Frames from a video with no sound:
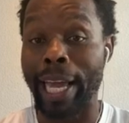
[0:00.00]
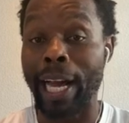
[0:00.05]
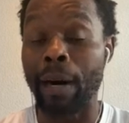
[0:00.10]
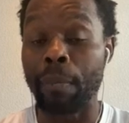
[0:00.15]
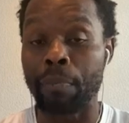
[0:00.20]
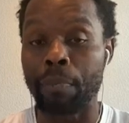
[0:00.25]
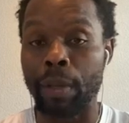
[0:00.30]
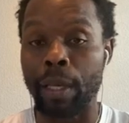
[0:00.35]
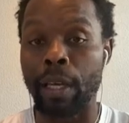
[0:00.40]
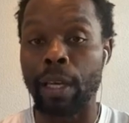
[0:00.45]

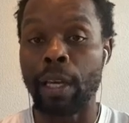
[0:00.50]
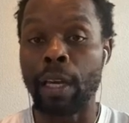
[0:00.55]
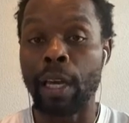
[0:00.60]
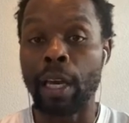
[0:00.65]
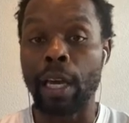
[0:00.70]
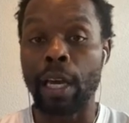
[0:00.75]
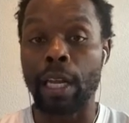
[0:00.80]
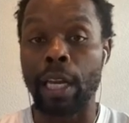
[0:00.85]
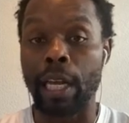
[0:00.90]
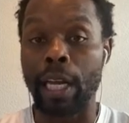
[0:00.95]
help me
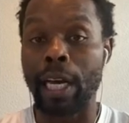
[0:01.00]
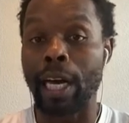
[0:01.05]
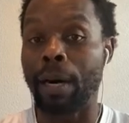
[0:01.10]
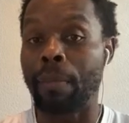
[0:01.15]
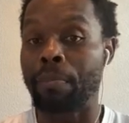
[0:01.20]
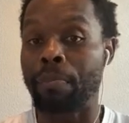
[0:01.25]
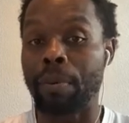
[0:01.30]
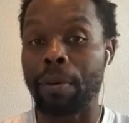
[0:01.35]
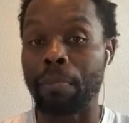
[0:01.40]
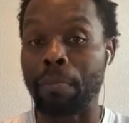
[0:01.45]
and
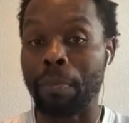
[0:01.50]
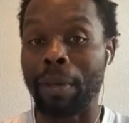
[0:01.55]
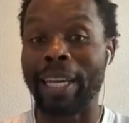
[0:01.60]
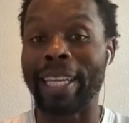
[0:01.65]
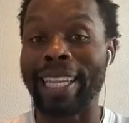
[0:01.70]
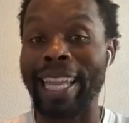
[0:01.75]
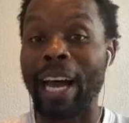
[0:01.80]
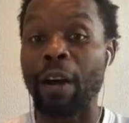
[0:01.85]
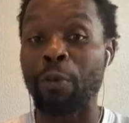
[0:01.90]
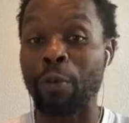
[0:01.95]
help
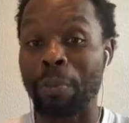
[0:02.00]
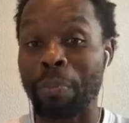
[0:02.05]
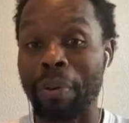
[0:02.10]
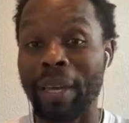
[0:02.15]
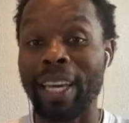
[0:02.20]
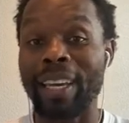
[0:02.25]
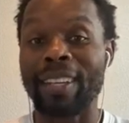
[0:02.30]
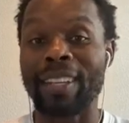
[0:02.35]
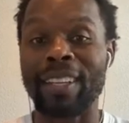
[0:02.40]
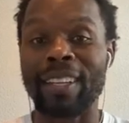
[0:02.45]
me not
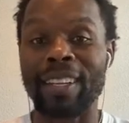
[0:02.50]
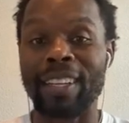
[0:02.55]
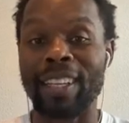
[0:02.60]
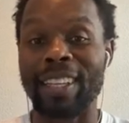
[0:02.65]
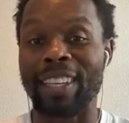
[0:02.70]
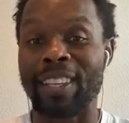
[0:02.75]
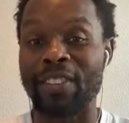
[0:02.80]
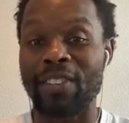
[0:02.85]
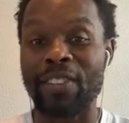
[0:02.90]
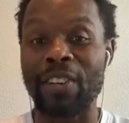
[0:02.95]
repeat
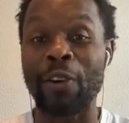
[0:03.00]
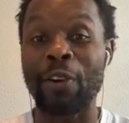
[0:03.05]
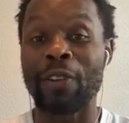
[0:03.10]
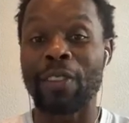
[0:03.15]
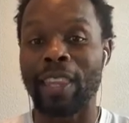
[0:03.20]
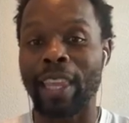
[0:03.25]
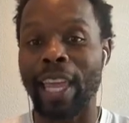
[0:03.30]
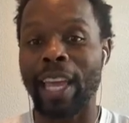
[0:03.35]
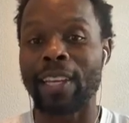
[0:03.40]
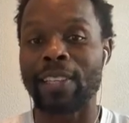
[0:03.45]
the
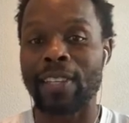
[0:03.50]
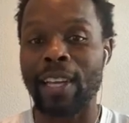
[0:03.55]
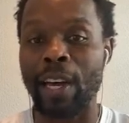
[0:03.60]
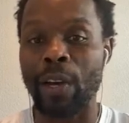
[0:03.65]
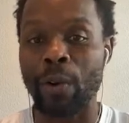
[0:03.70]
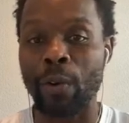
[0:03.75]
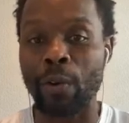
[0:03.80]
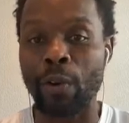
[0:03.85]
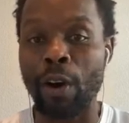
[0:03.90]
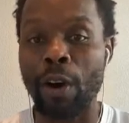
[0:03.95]
certain things I
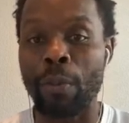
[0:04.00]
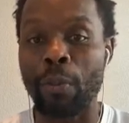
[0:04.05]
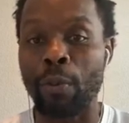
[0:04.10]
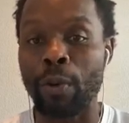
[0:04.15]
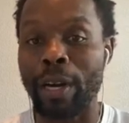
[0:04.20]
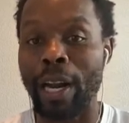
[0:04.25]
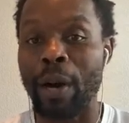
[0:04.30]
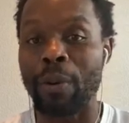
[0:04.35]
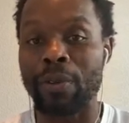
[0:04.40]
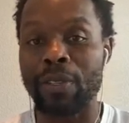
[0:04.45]
grew up
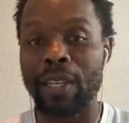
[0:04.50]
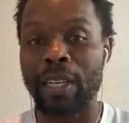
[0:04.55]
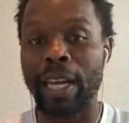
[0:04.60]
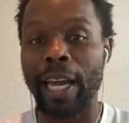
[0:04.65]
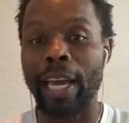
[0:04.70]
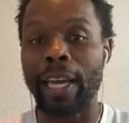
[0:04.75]
when I was in